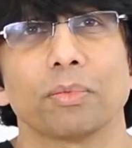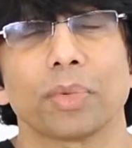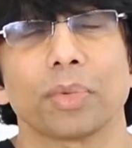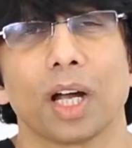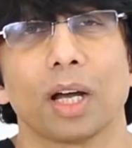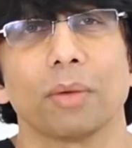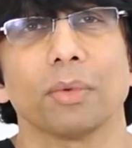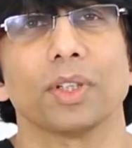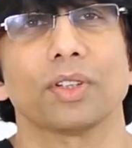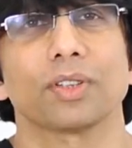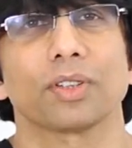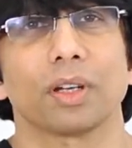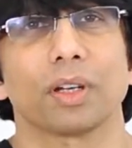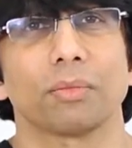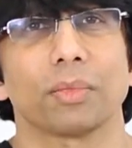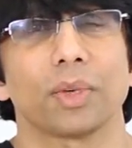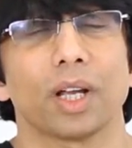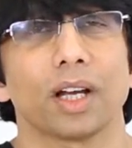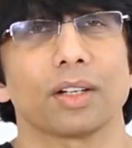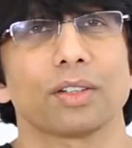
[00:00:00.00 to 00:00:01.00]
probably
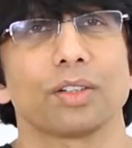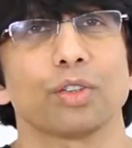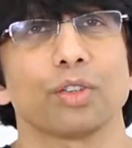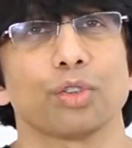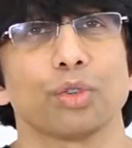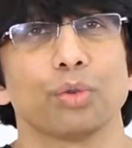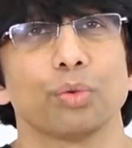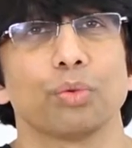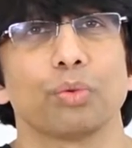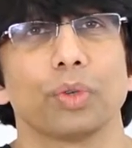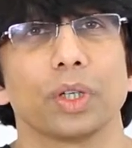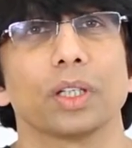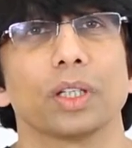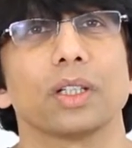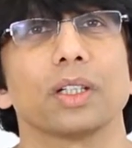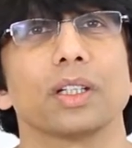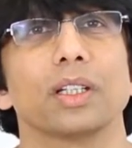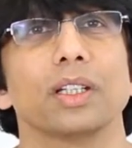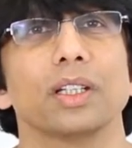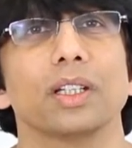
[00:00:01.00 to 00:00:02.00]
some doctors who
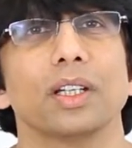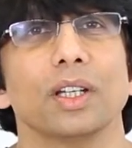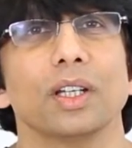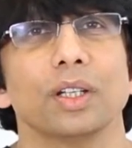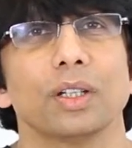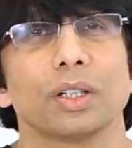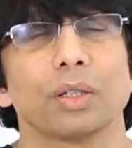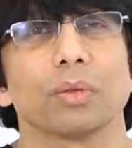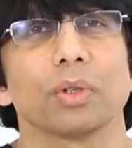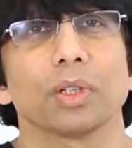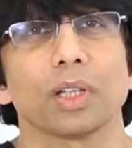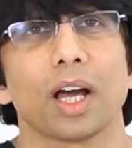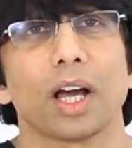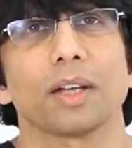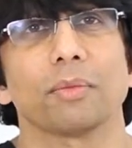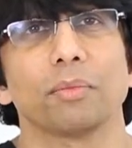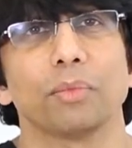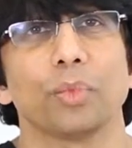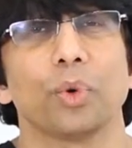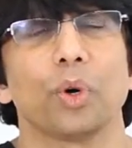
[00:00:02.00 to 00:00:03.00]
really do a
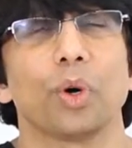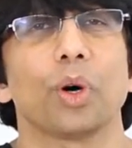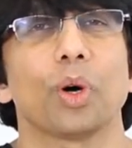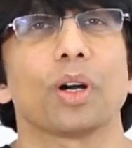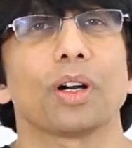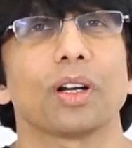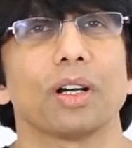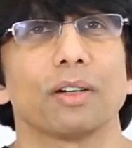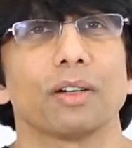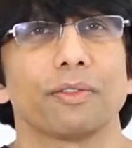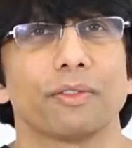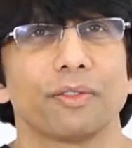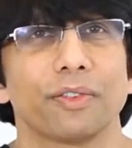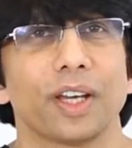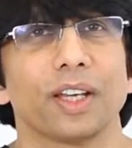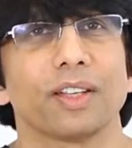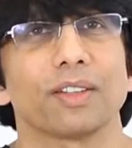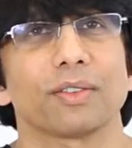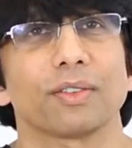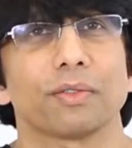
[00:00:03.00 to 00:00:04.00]
lot more of
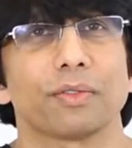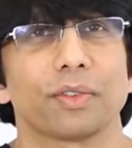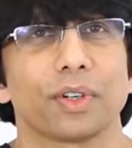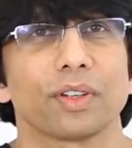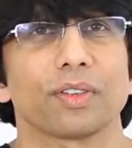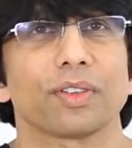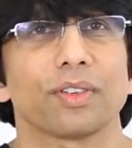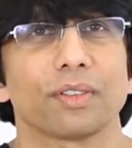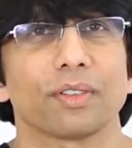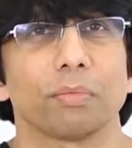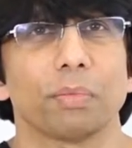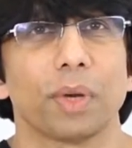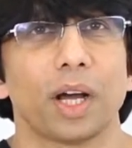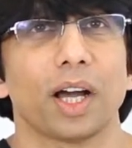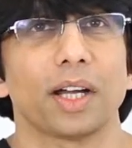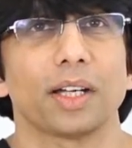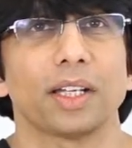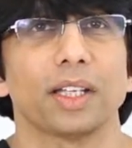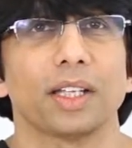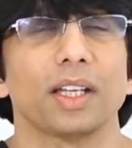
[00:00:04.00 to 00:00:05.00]
face versus
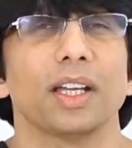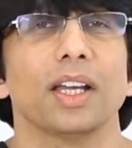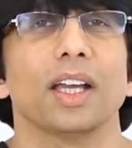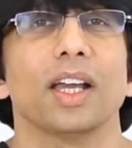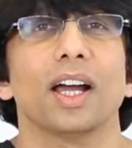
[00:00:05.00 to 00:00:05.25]
body.